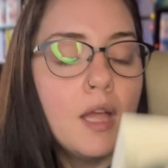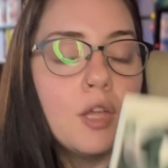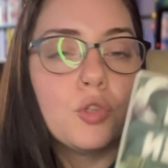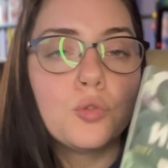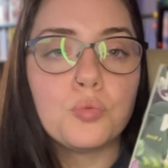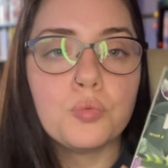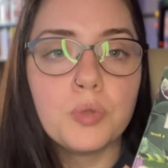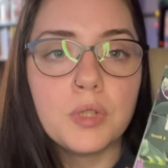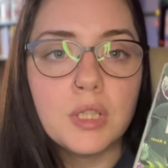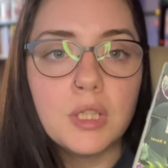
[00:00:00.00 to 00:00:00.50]

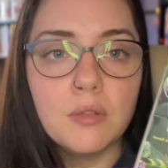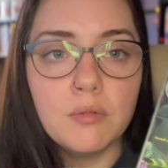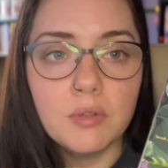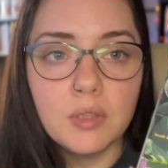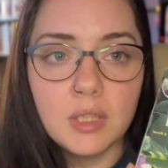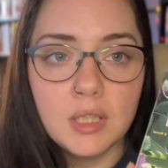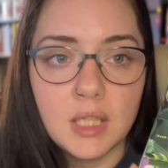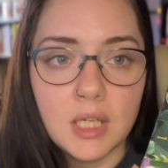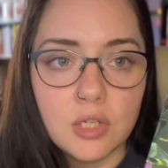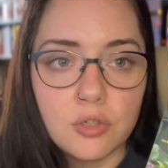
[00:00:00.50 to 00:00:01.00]
really,
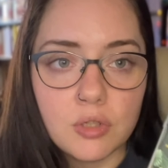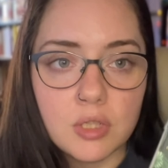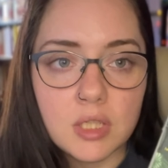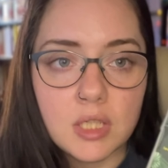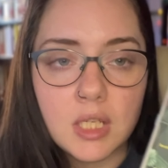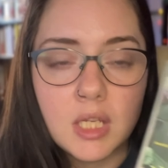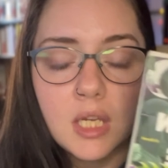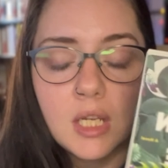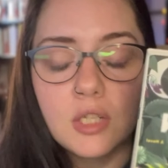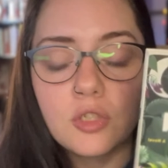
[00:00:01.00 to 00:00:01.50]
really
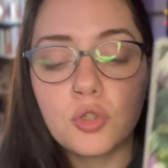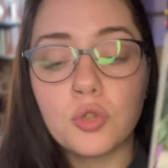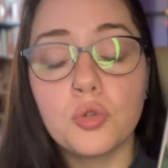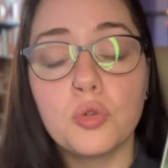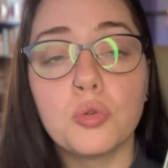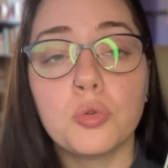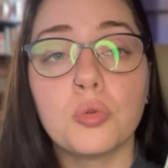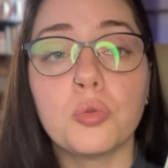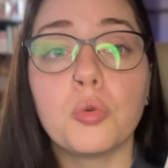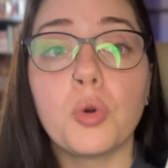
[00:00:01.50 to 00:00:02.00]
interesting, and it's a
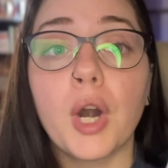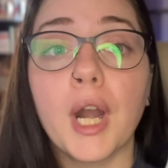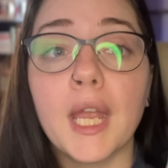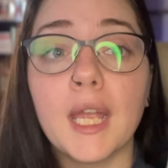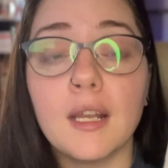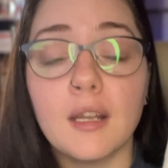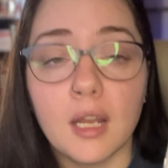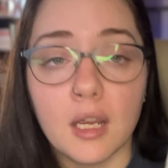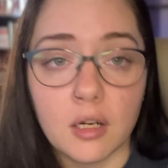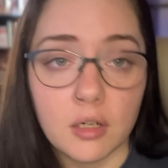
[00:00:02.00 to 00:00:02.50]
great
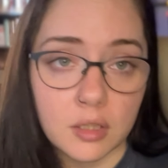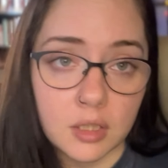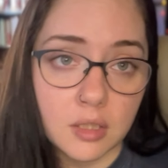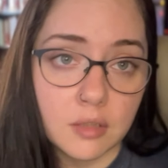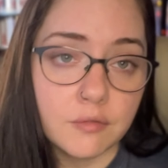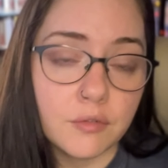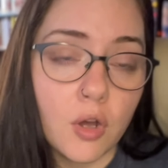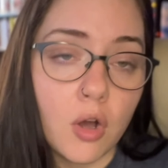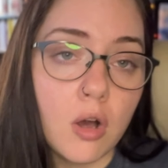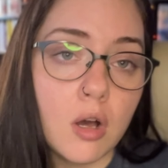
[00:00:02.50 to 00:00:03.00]

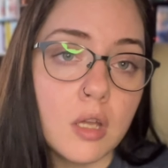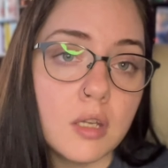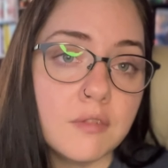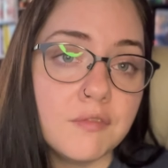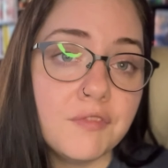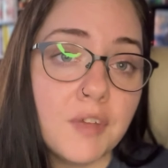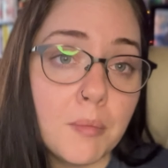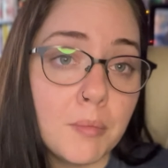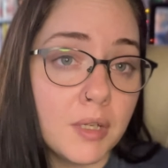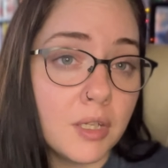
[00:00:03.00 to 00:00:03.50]
narrative on
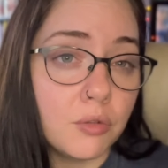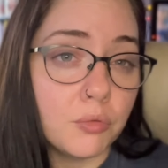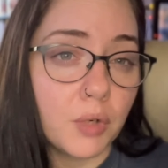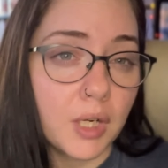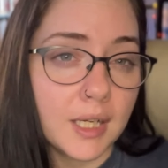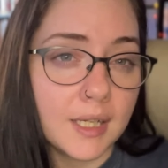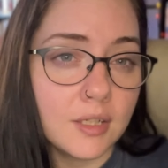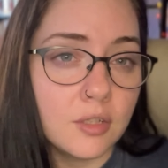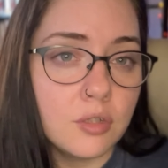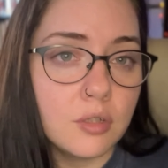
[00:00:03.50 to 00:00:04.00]
feminine
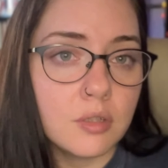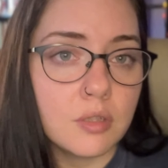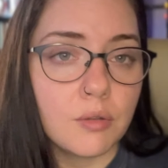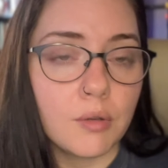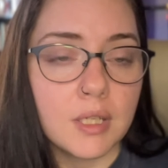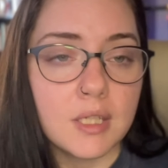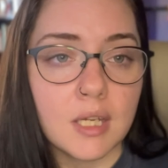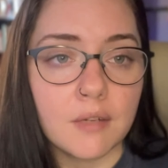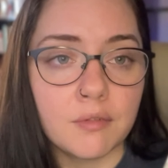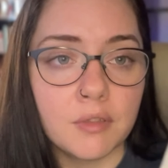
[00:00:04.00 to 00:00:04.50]
rage, so I
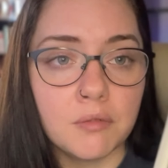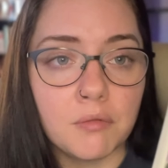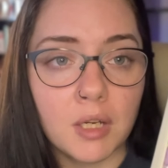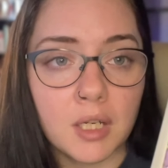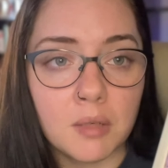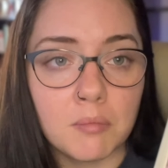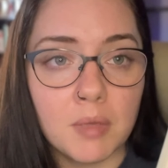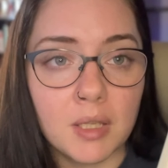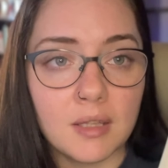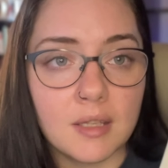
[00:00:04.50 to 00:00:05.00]
definitely
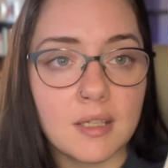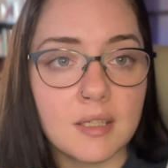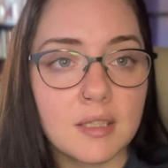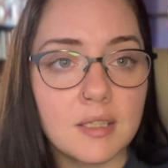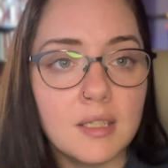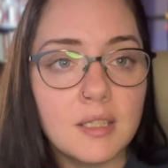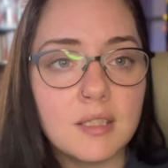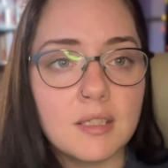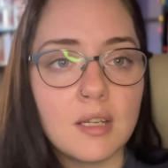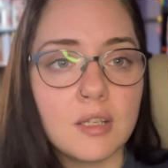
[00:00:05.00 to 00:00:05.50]
recommend this, and
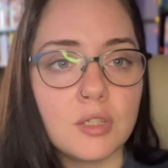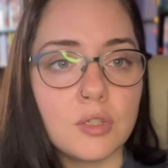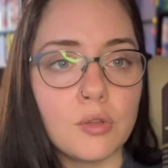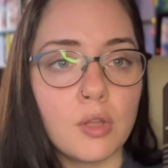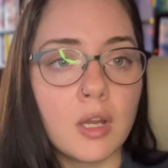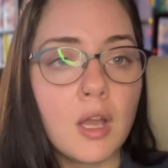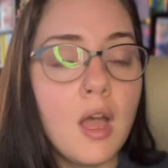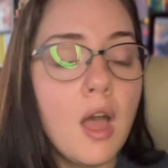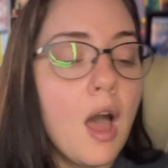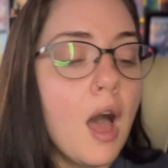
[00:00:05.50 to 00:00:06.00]
it's not too
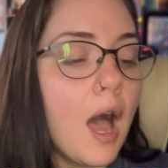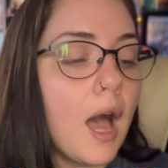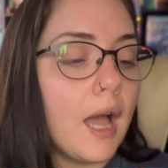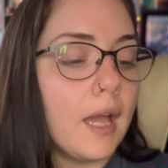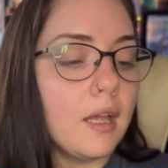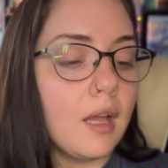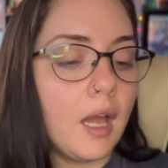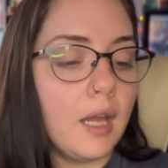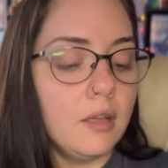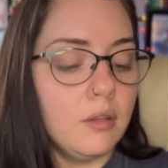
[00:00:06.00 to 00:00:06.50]
long.
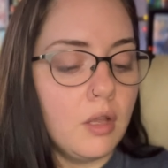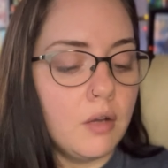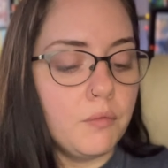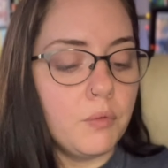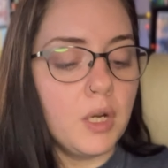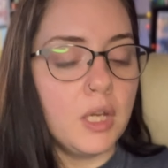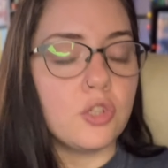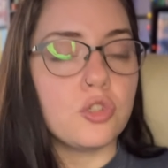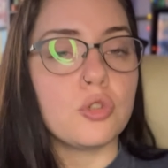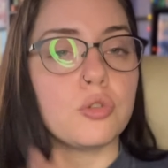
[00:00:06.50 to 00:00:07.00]
I love when
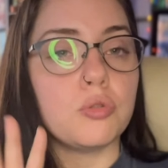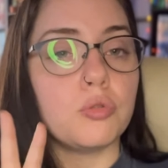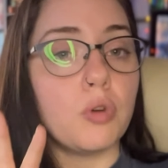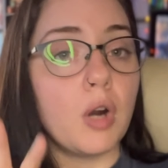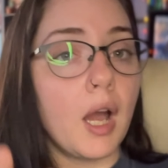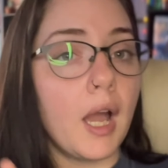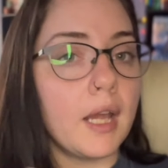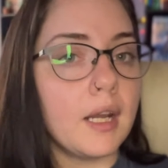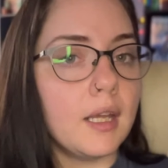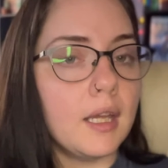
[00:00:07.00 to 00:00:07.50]
I
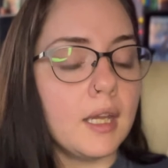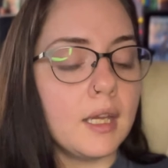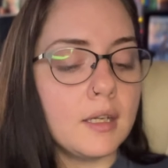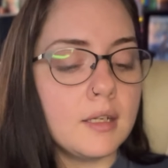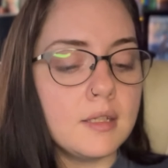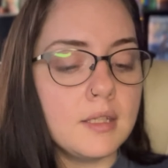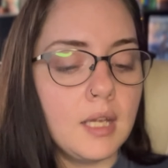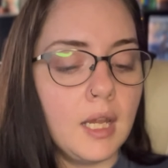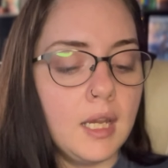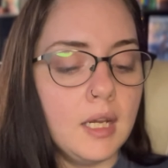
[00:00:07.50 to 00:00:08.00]
try to
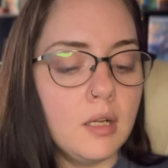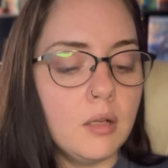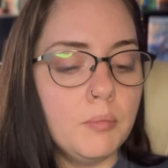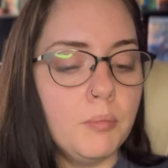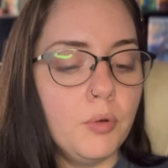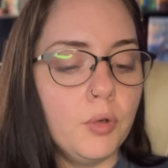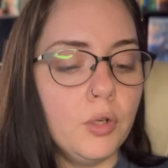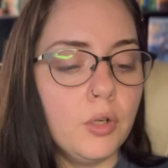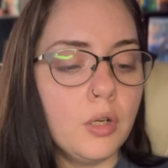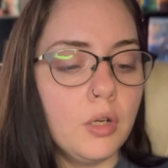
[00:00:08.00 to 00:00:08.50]
annotate a
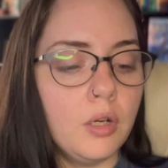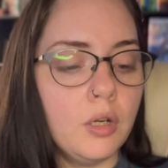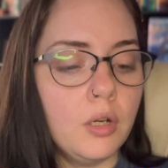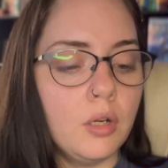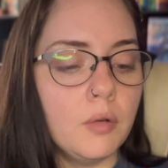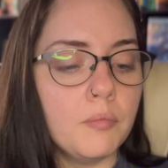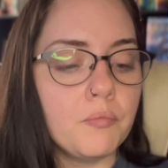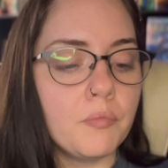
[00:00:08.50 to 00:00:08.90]
book,